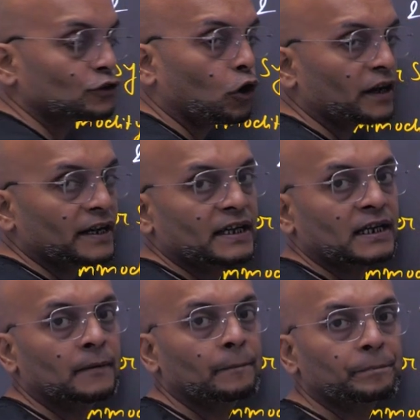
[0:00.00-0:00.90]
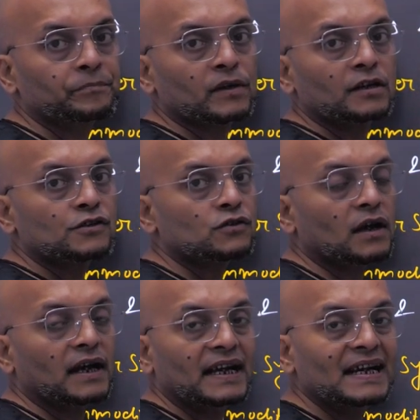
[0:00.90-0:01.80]
authority,
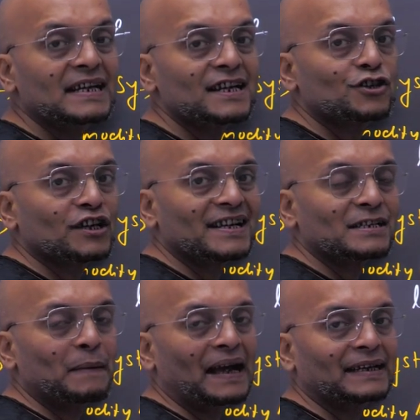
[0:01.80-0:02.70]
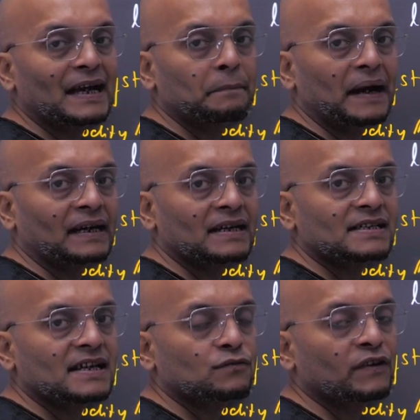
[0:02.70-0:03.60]
so indigenous banking
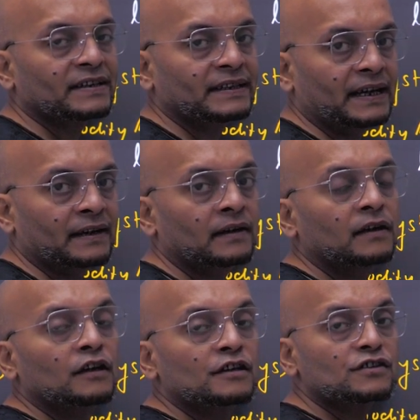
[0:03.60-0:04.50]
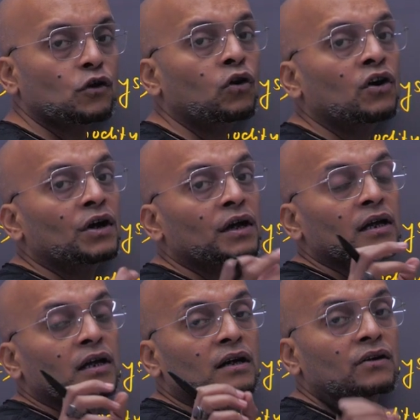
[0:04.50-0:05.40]
practices were there.
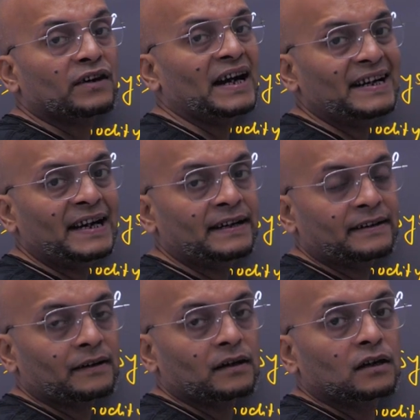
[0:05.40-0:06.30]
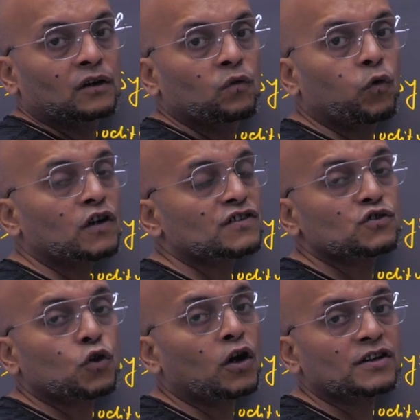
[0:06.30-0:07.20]
So credit was
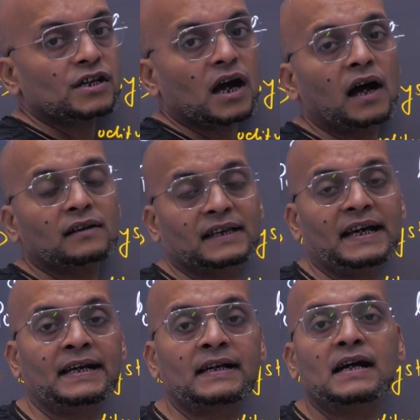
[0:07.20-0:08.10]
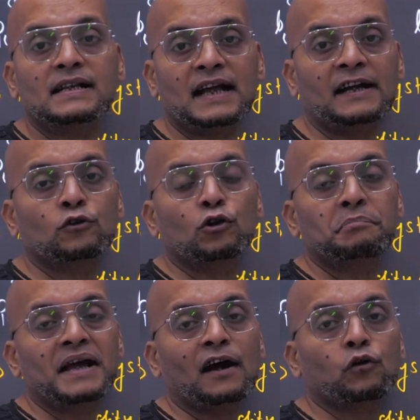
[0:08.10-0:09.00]
not a thing that
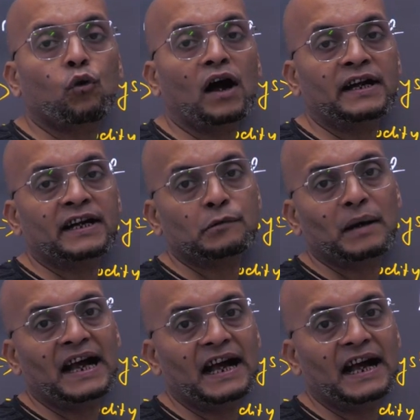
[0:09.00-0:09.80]
could be acquired by